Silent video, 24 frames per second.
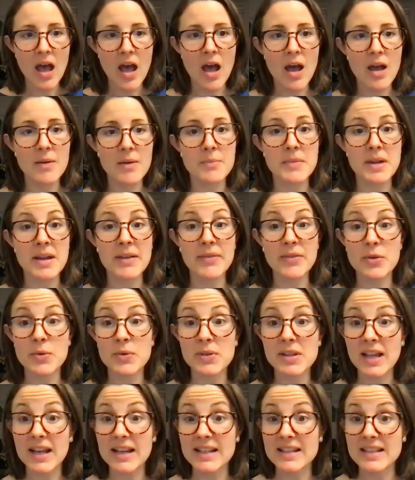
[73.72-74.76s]
If you
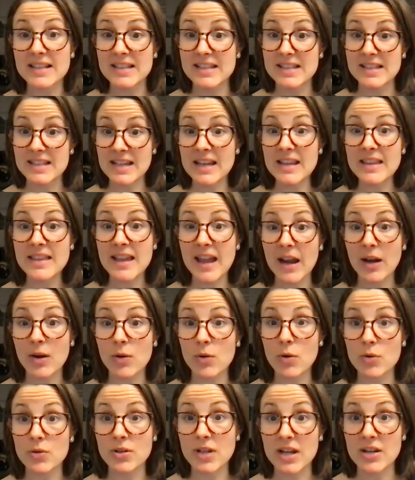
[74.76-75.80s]
would like to see
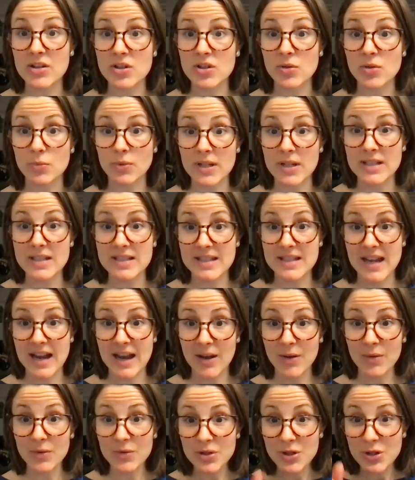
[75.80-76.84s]
that quotation written
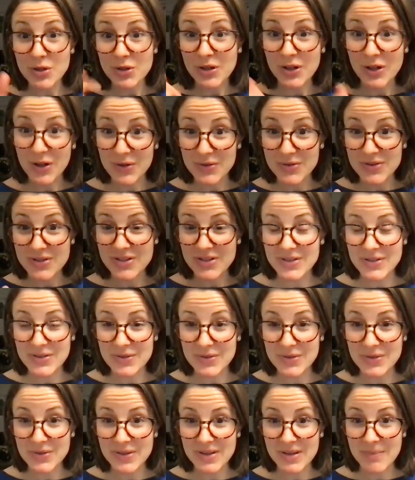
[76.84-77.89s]
down, you can go
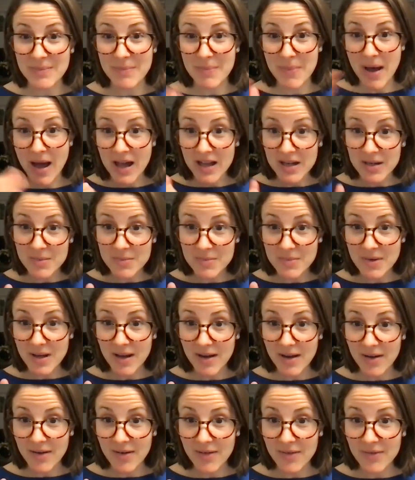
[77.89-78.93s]
to the bottom
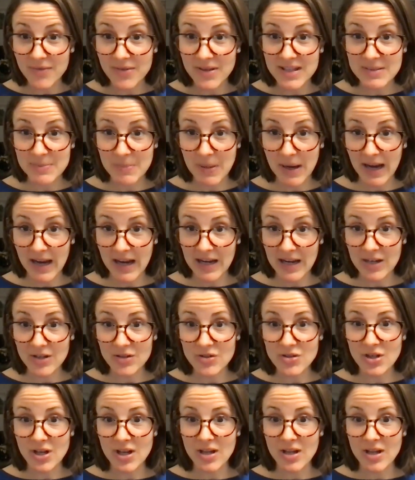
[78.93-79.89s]
of this page,